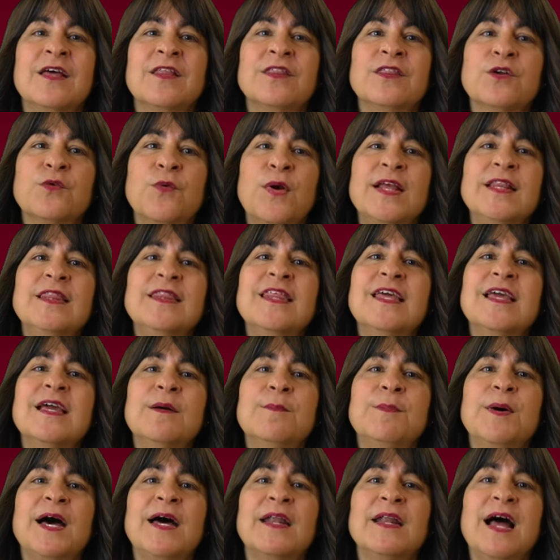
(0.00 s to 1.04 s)
The great thing
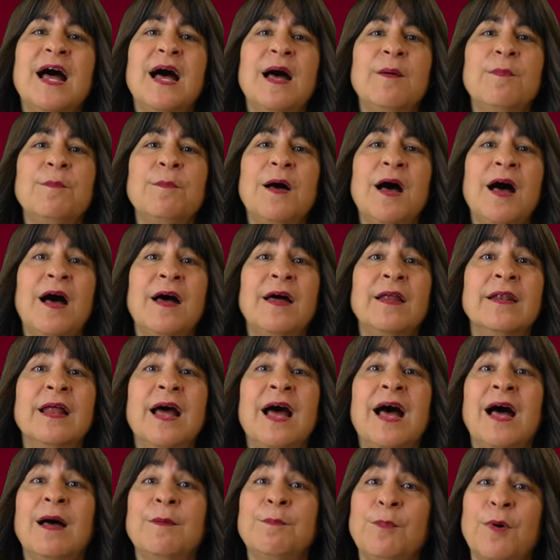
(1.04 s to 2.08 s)
about a hop on,
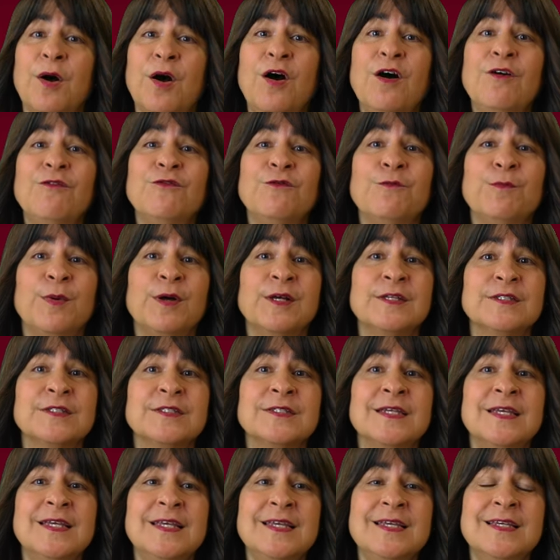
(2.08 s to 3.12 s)
hop off bus
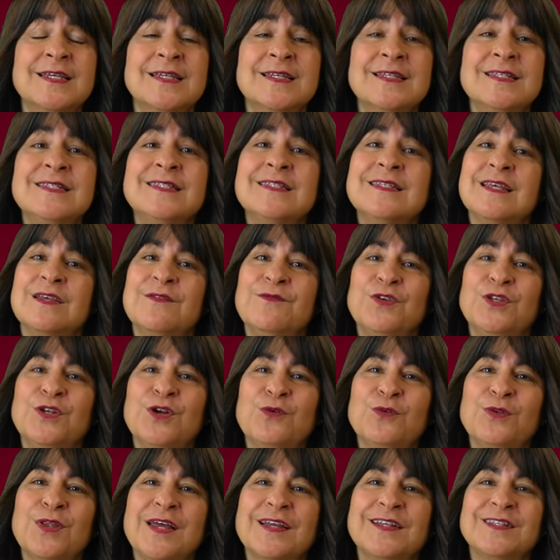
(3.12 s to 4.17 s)
is if you
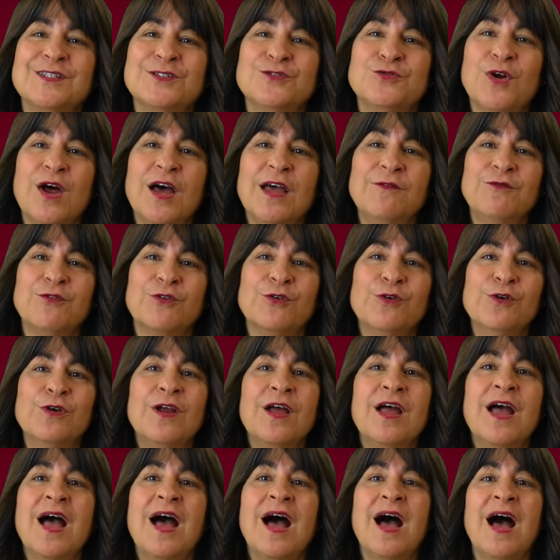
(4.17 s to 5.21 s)
don't like the driver,
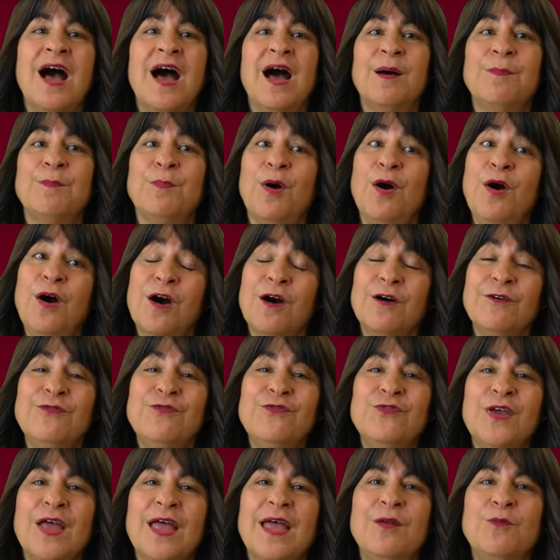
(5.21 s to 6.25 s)
hop
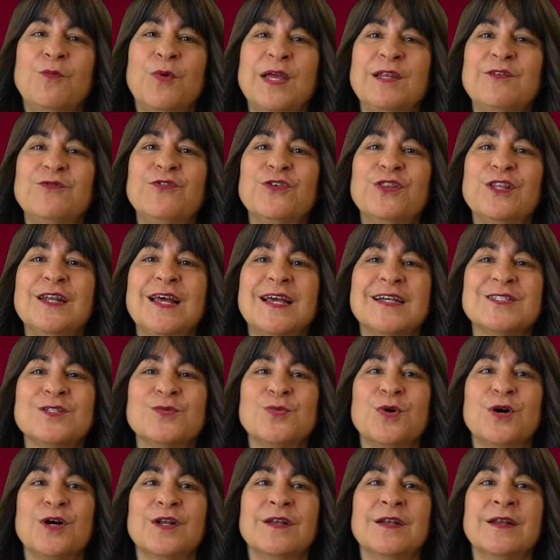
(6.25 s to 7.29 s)
off and wait for the next
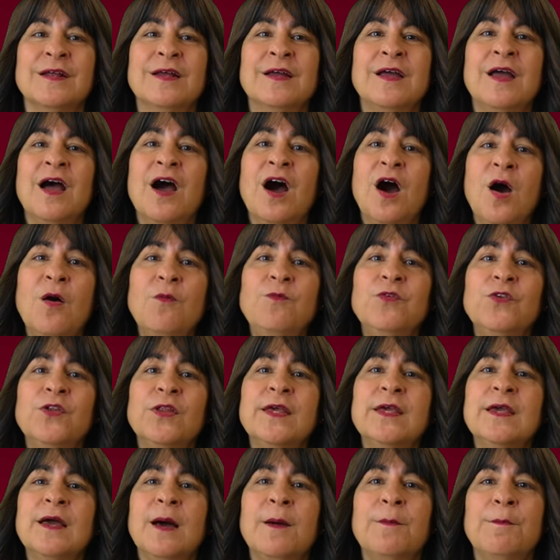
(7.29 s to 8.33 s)
one.
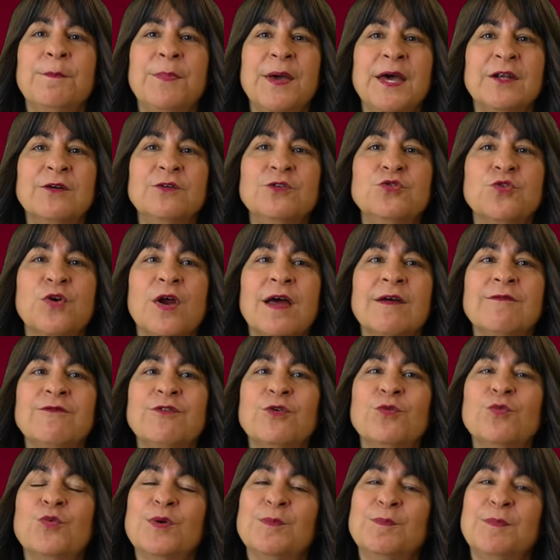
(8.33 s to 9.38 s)
Hopefully, a better
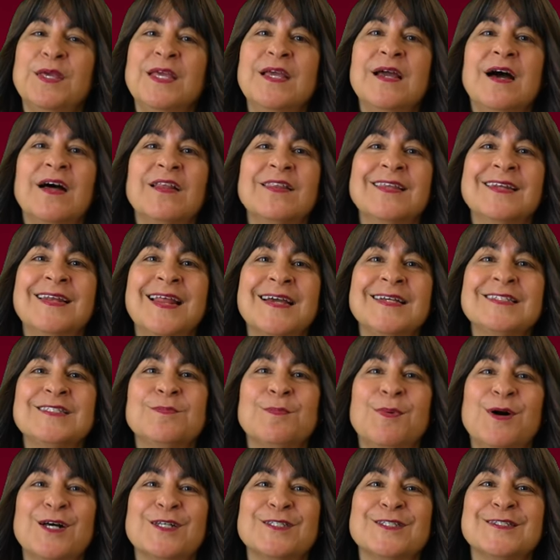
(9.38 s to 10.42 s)
driver will be on the next
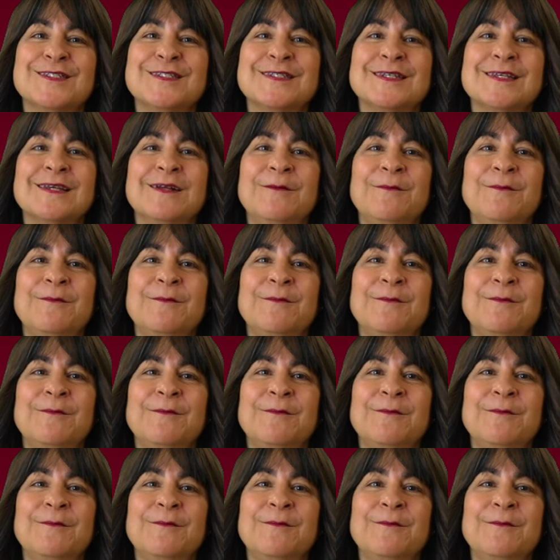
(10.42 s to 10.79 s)
bus.